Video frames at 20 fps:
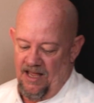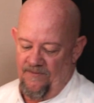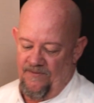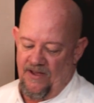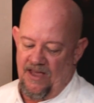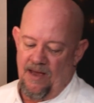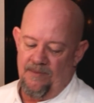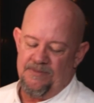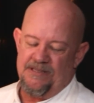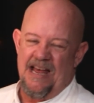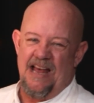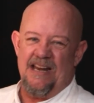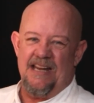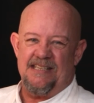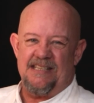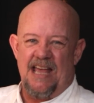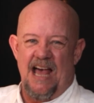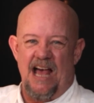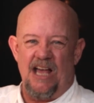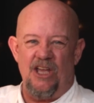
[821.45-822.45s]
If it comes out and
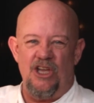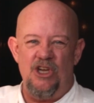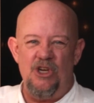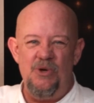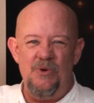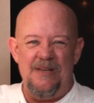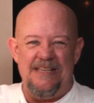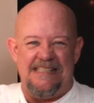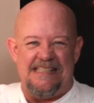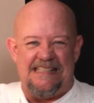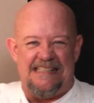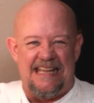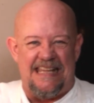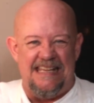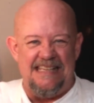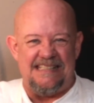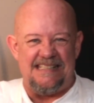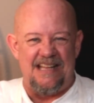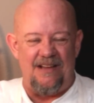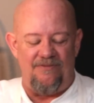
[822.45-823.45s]
it's got gooey,
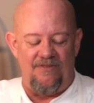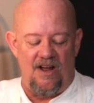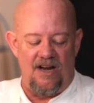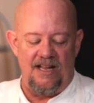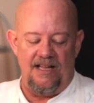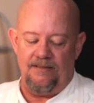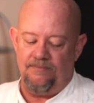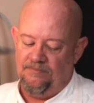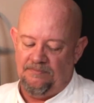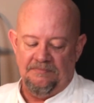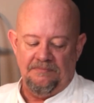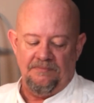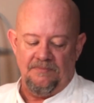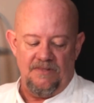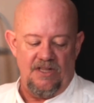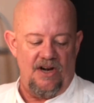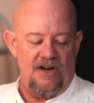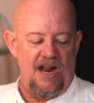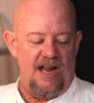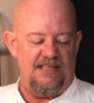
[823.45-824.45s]
sticky stuff on it,
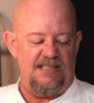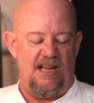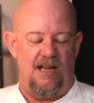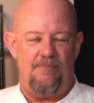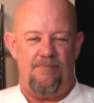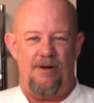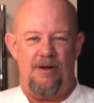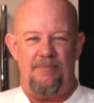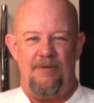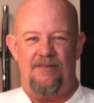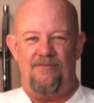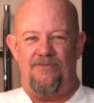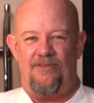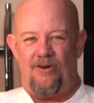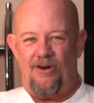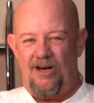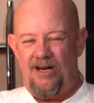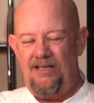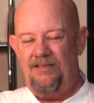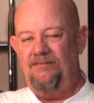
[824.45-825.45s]
they're not done. Put them in
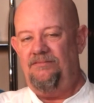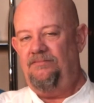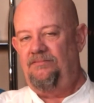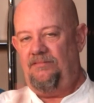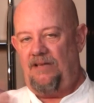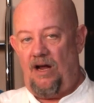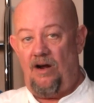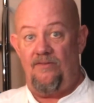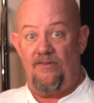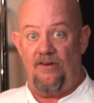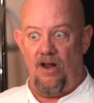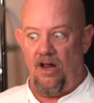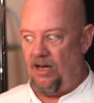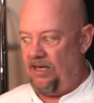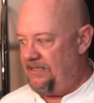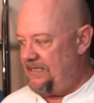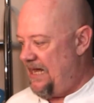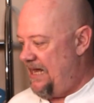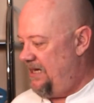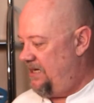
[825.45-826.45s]
for however long
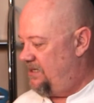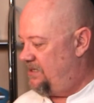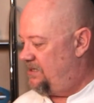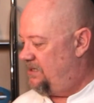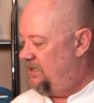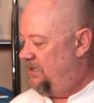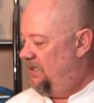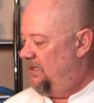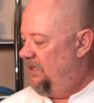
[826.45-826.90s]
it takes.